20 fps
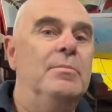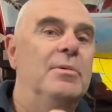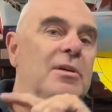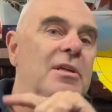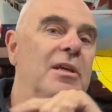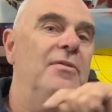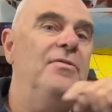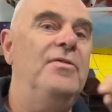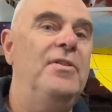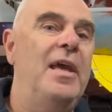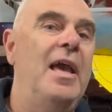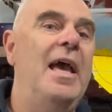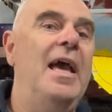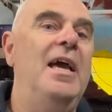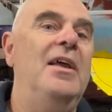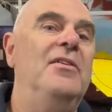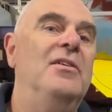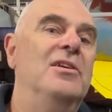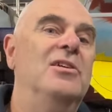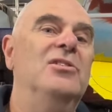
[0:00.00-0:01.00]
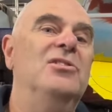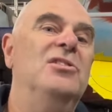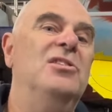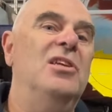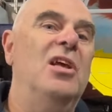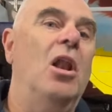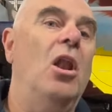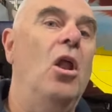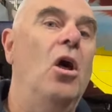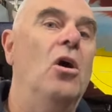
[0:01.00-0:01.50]
but if the area is
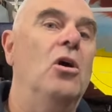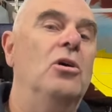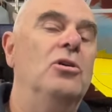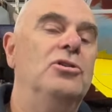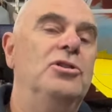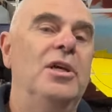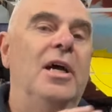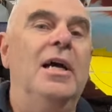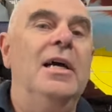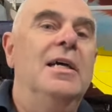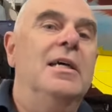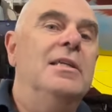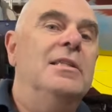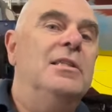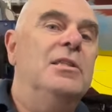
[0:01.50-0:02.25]
larger, it